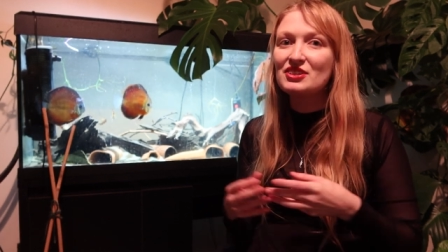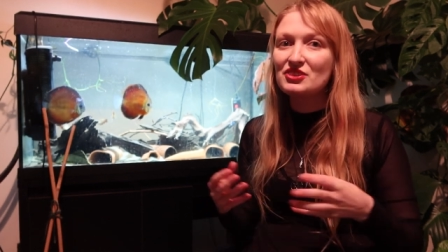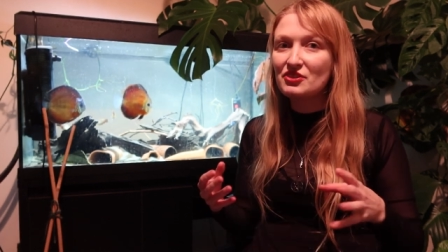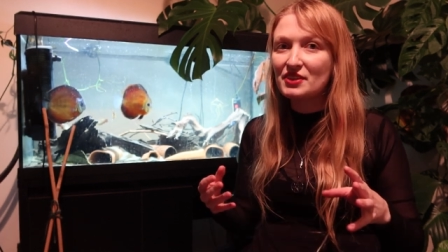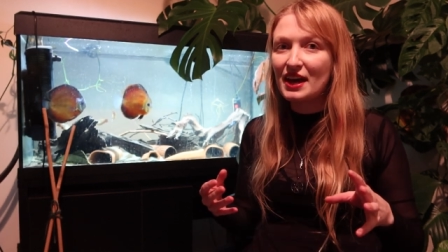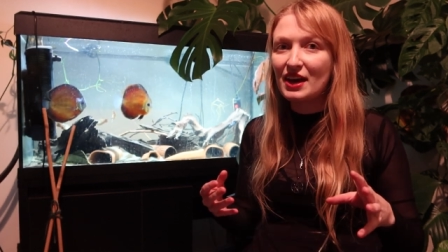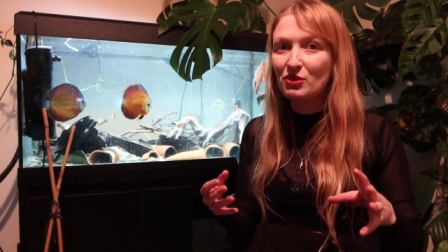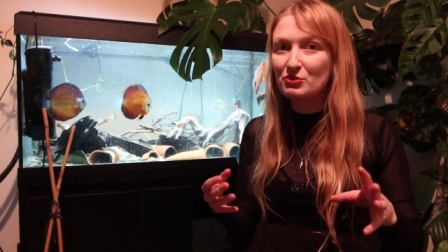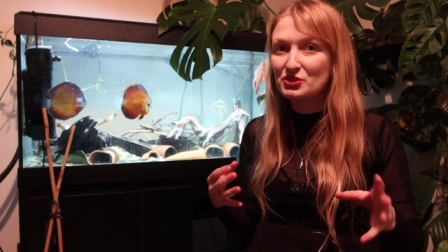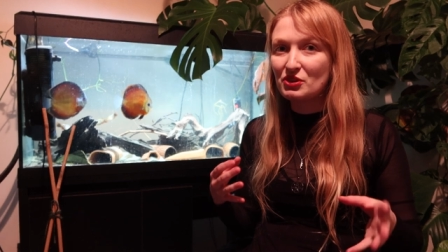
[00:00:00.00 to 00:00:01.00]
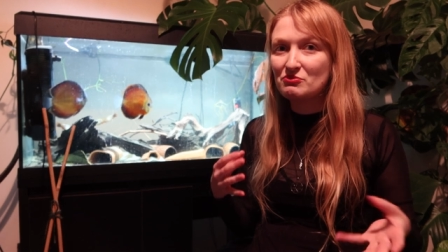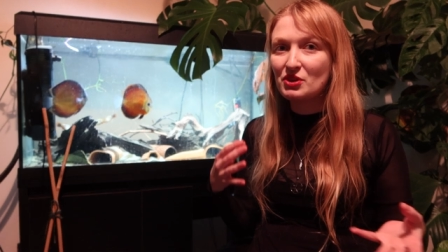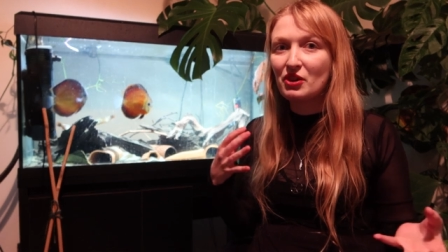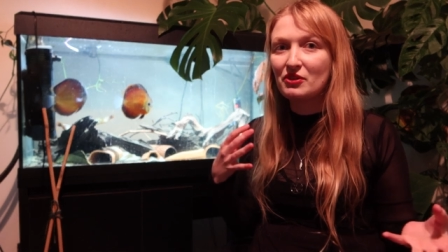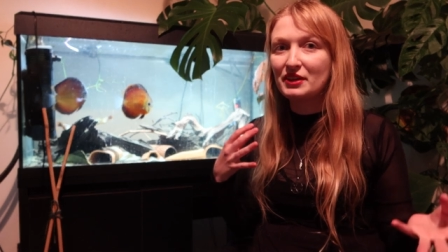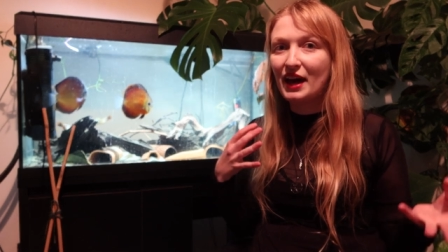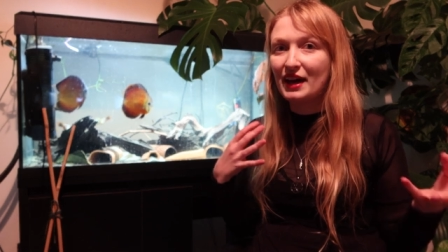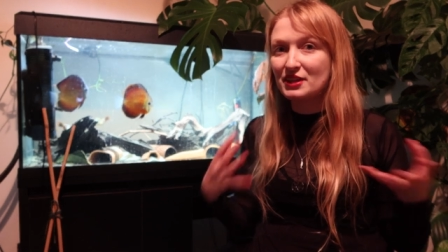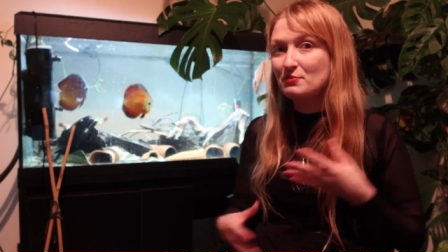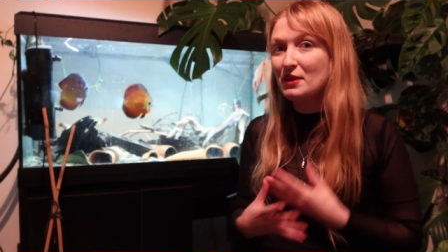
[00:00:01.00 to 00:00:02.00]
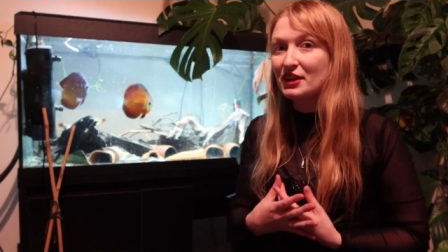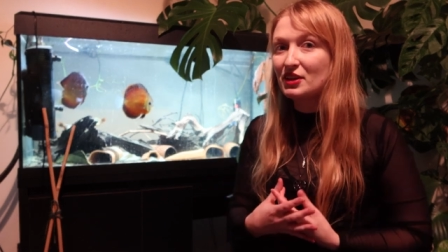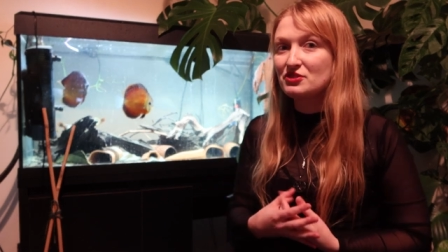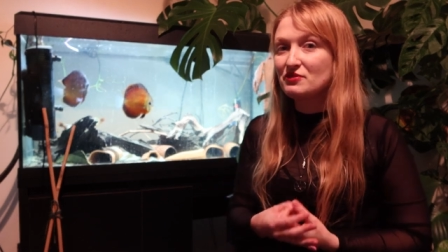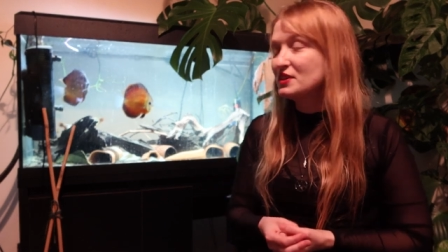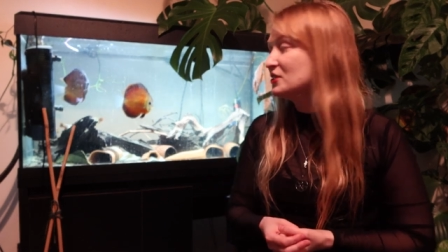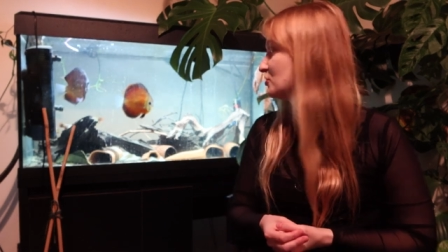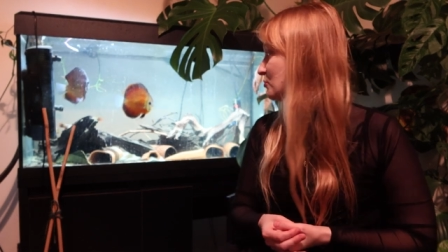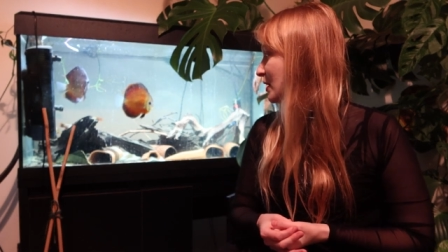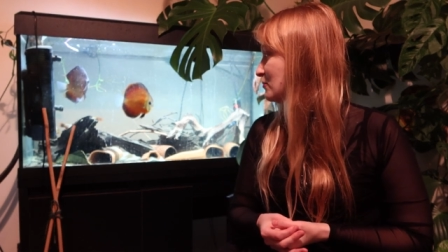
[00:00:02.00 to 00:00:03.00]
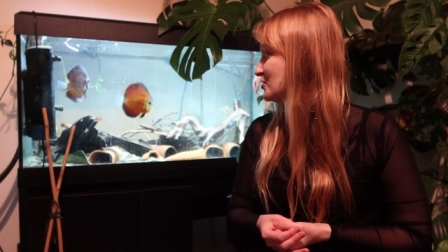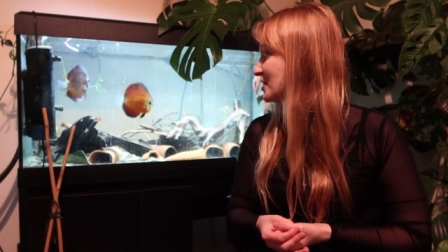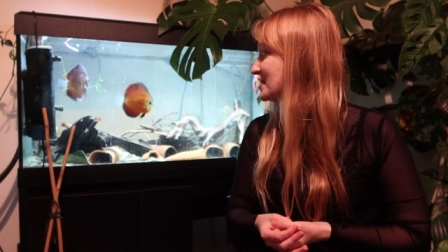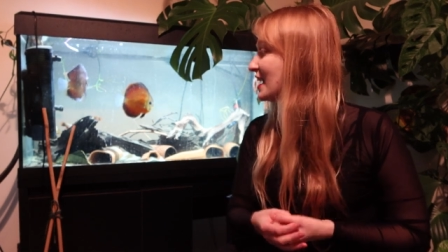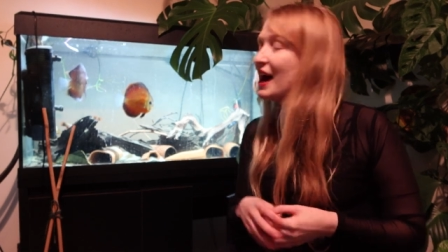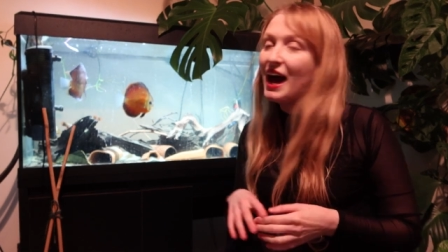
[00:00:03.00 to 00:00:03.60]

So they're also known as plecos within the aquarium trade.